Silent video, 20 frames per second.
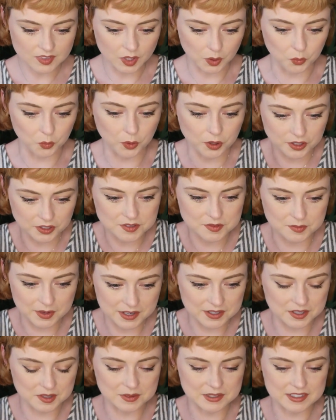works
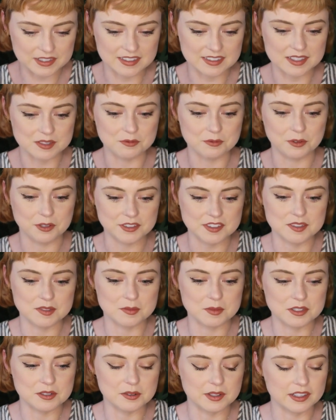better because he wants to
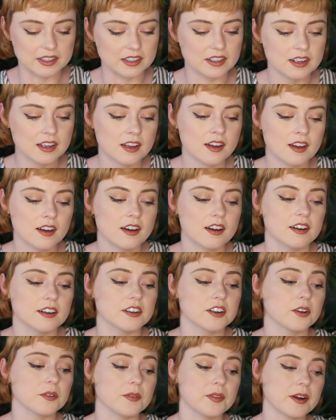be doing it. I don't
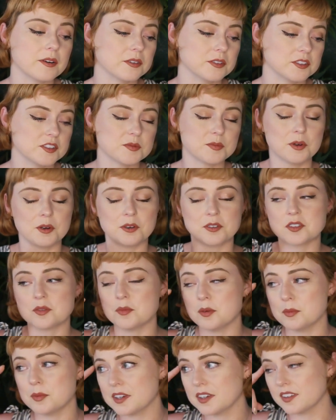know, that really spoke to
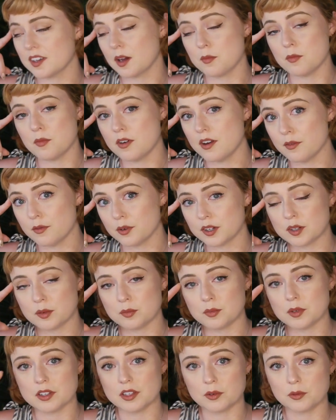me because I'm never going to
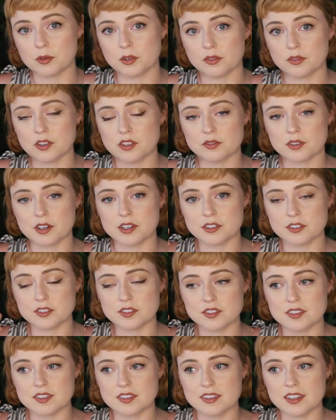be like one of these
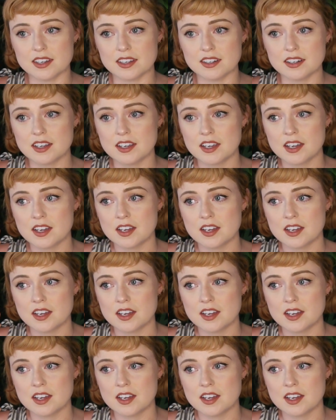writers that